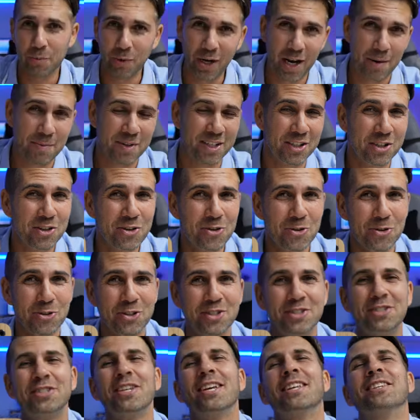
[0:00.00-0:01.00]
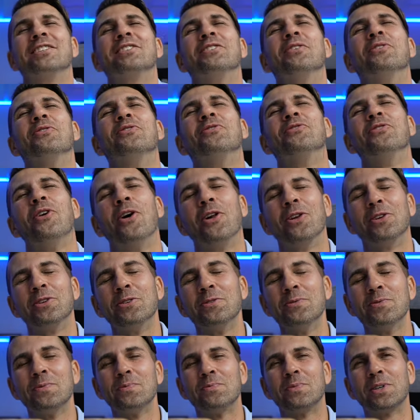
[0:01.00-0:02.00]
And when I mean huge, it's the
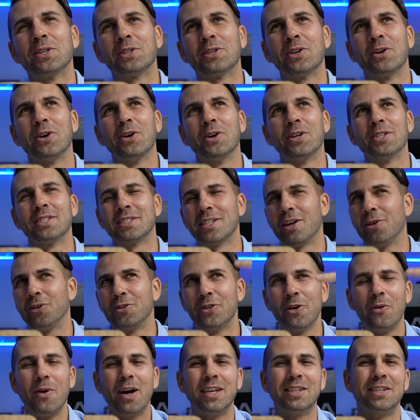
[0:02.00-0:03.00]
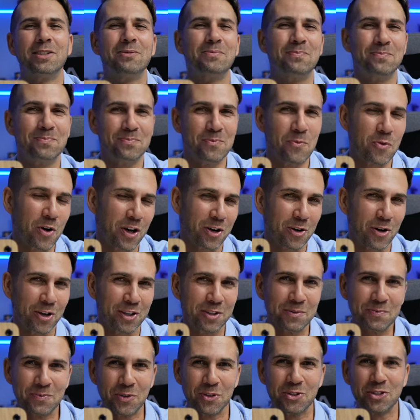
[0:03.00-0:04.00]
volume, because although I did
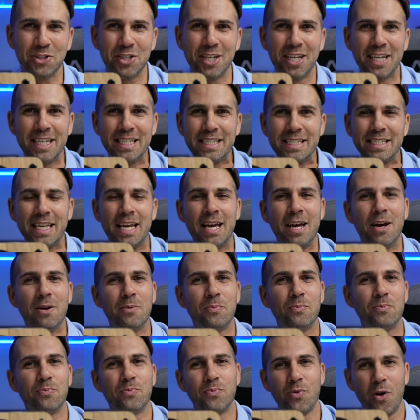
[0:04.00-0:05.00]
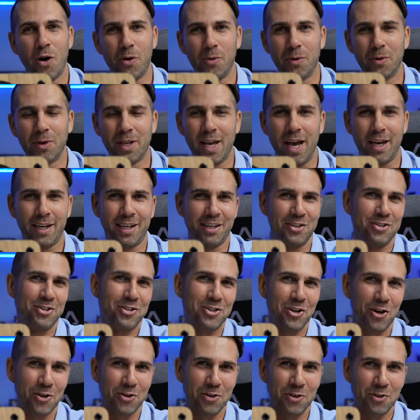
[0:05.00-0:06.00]
record in Portuguese, probably I can
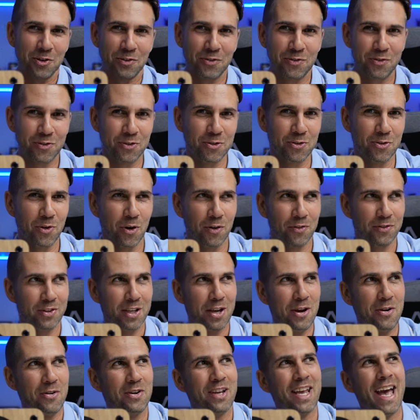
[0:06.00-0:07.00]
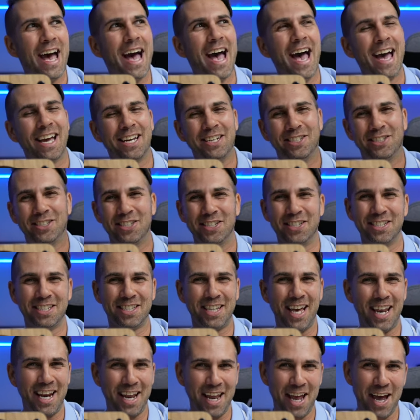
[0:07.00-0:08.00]
show you a few of the reactions
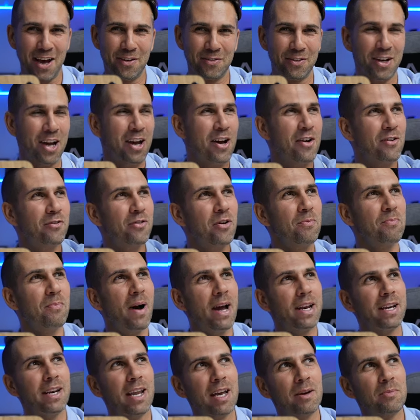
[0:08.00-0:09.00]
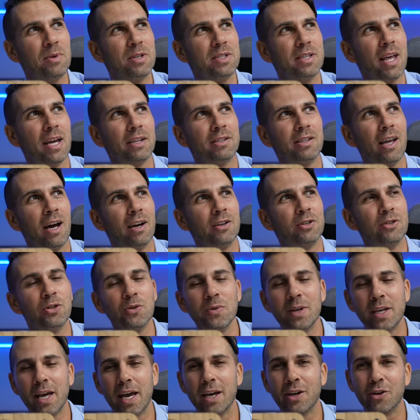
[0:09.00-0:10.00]
that I have from my neighbors that are
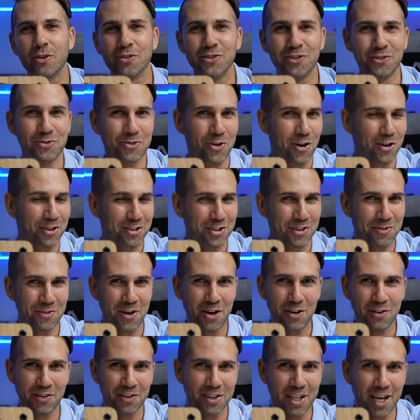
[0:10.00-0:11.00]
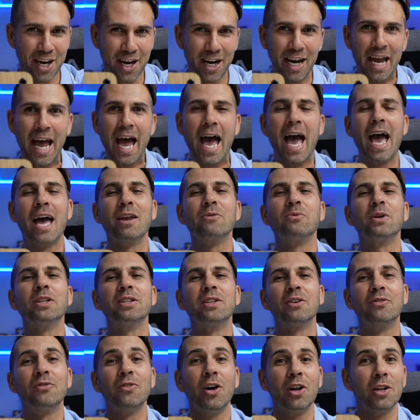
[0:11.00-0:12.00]
doing a construction right over there, and
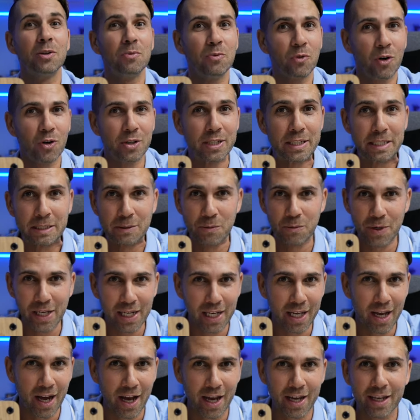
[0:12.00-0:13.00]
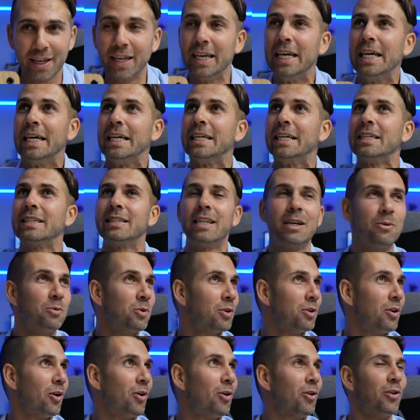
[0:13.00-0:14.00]
when the volume was really high, they
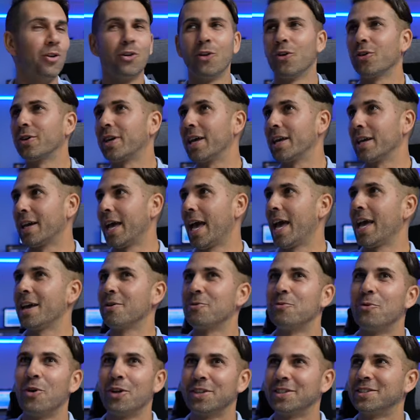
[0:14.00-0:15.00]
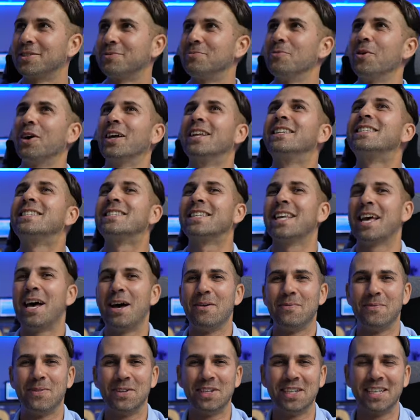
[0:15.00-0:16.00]
were all looking, hey, what's
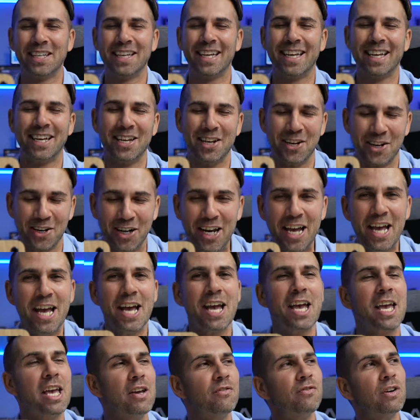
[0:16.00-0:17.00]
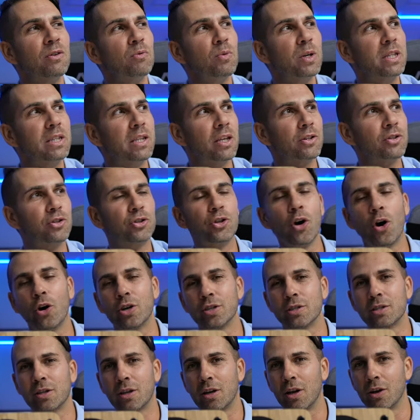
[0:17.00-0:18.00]
happening here? Even with the
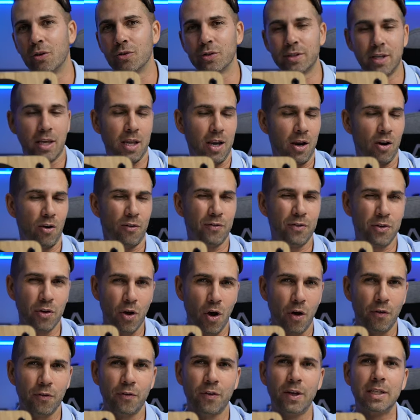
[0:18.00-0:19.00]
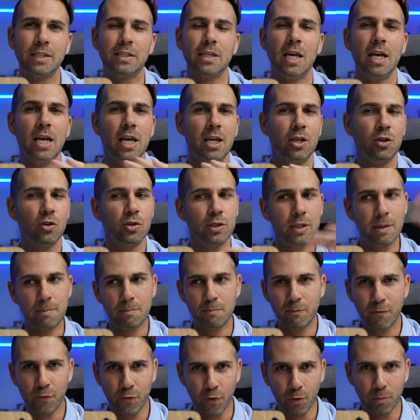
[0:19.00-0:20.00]
doors closed here of the office,
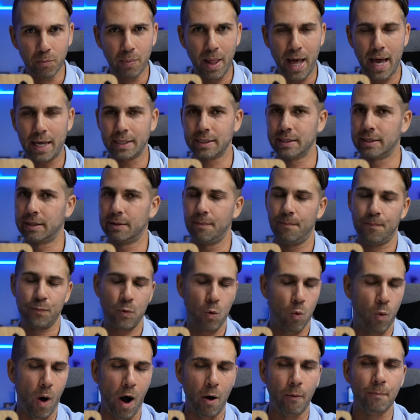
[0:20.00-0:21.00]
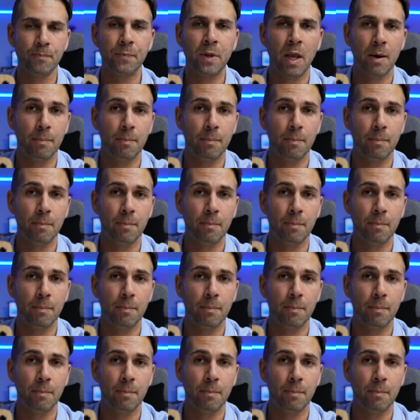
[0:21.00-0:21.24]
using full blast. Wow.